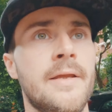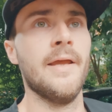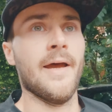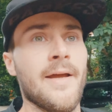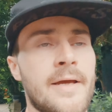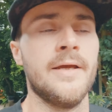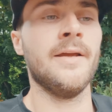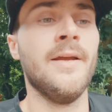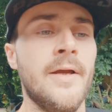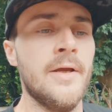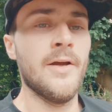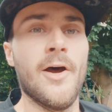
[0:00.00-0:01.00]

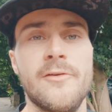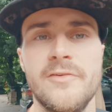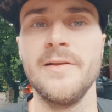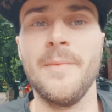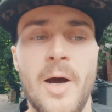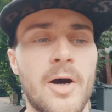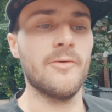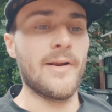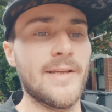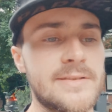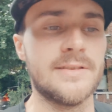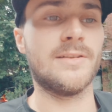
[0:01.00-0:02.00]
yeah, hopefully my heart
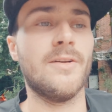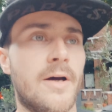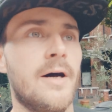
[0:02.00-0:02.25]
rate isn't too